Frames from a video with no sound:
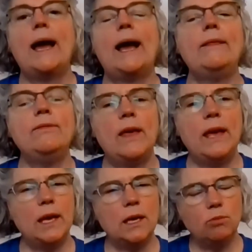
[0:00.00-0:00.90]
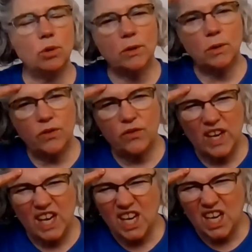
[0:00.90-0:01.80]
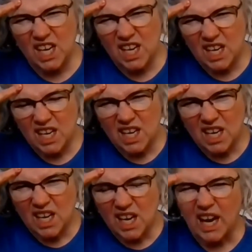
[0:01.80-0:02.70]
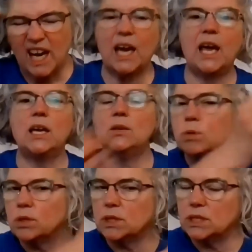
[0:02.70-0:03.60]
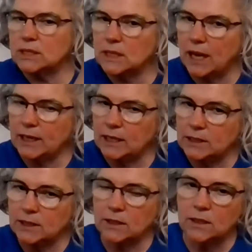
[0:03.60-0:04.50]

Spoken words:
and then we're going to think, and we're going to design it.